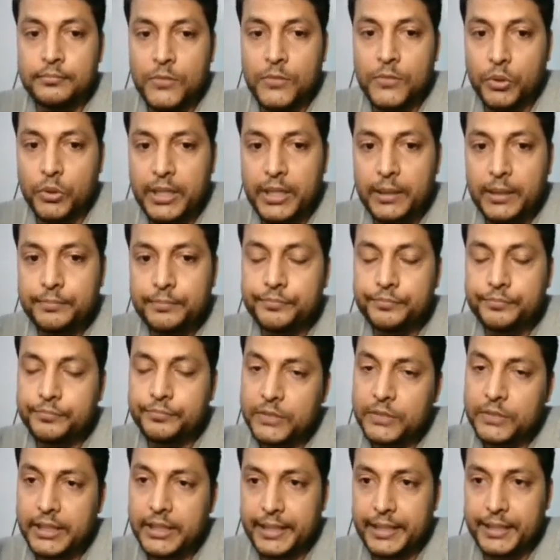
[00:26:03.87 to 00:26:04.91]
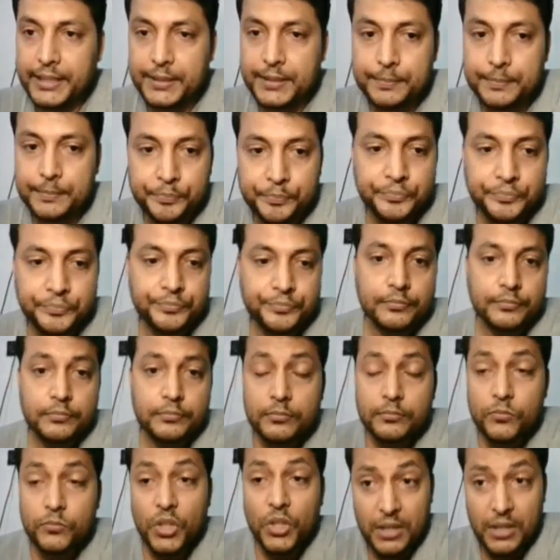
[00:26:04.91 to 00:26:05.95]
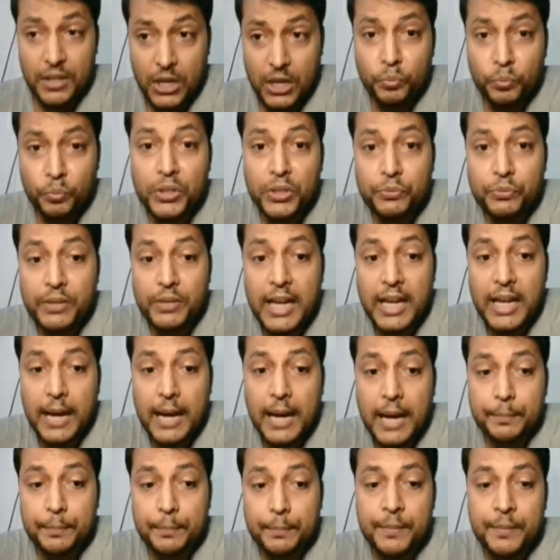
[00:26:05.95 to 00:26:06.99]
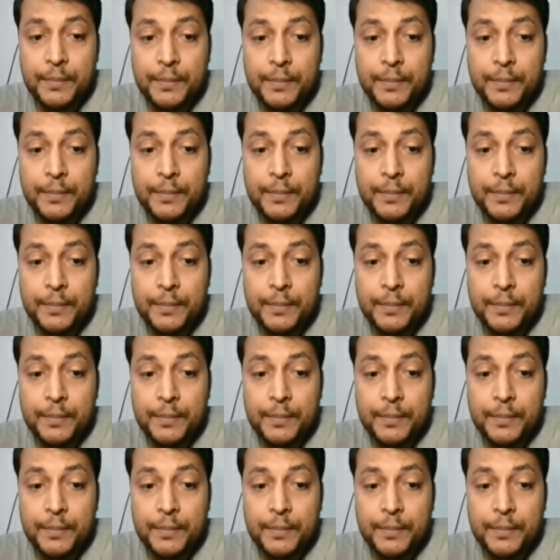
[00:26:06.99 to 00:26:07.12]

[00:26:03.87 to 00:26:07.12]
Okay, great. Now what will happen?